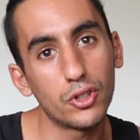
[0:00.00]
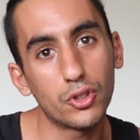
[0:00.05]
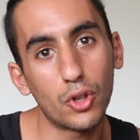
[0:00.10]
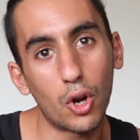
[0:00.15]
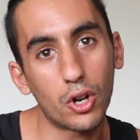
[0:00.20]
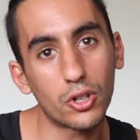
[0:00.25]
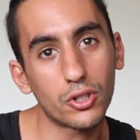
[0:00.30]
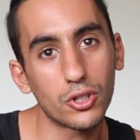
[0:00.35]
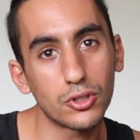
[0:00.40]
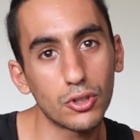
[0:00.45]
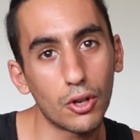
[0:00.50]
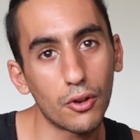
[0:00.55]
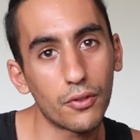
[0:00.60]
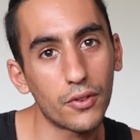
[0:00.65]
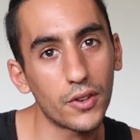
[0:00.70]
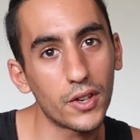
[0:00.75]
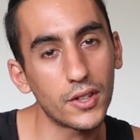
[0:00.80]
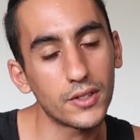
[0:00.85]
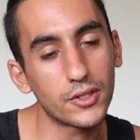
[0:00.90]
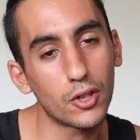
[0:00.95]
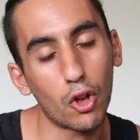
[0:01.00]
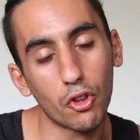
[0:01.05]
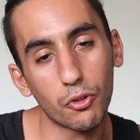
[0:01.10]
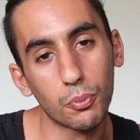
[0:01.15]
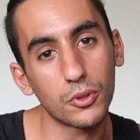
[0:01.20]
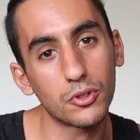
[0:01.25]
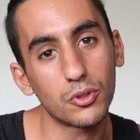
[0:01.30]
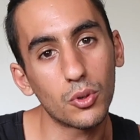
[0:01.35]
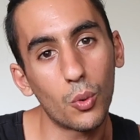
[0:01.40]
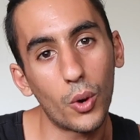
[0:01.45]
doctor's office,
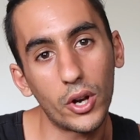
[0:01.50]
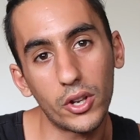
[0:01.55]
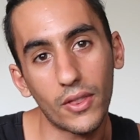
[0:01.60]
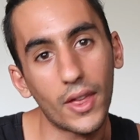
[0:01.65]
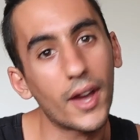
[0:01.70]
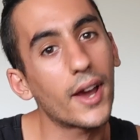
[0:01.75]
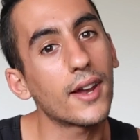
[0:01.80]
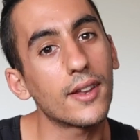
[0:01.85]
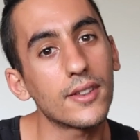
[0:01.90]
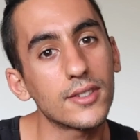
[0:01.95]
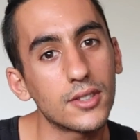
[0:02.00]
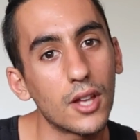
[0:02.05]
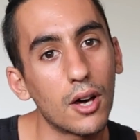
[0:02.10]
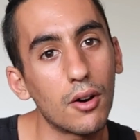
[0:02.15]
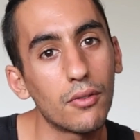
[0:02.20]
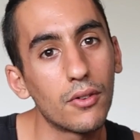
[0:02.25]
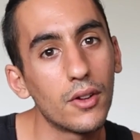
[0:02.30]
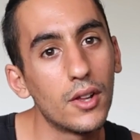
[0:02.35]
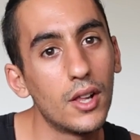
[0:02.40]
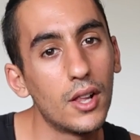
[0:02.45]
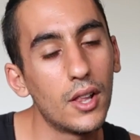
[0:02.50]
hospital, any of that kind of stuff,